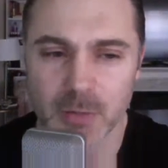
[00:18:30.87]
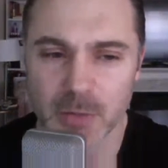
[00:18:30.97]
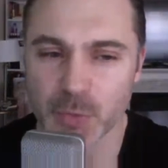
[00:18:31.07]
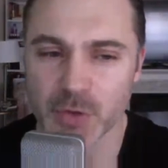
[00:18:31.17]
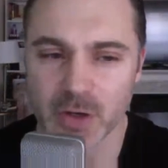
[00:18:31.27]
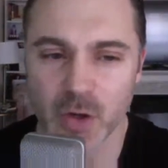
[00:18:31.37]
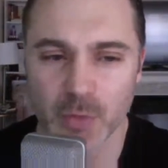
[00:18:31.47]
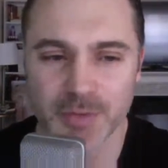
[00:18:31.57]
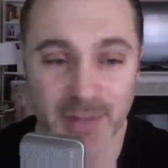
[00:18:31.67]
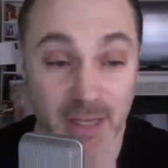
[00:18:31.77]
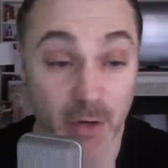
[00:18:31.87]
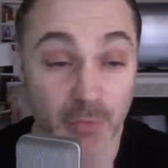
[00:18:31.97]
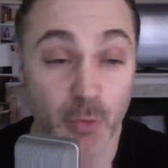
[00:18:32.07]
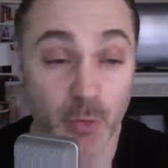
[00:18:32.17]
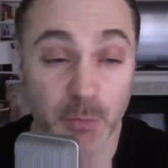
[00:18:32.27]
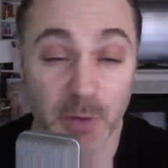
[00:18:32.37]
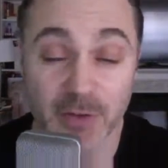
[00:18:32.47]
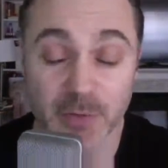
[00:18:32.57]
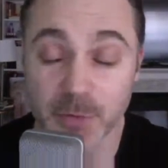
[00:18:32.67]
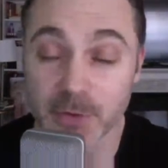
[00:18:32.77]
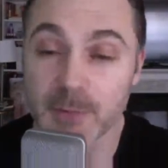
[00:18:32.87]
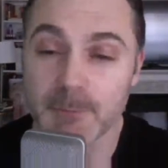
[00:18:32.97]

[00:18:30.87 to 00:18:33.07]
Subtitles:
He was going to go into the Air Force possibly.